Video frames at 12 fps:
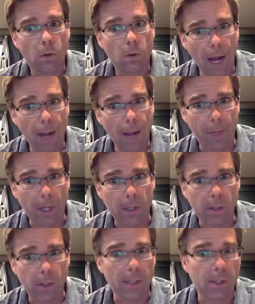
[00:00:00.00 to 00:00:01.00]

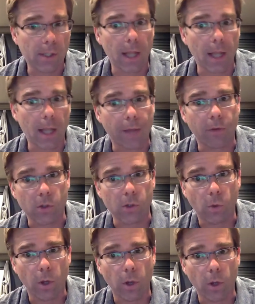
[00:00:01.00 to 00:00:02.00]
topics, let's say levels
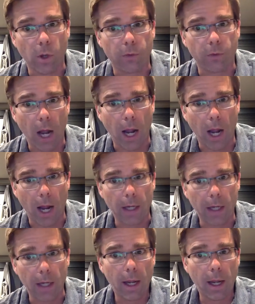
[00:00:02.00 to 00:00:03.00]
1 through
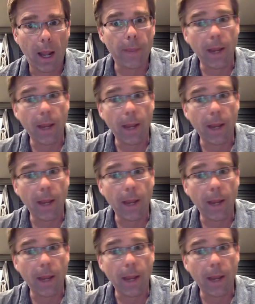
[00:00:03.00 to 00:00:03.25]
9, and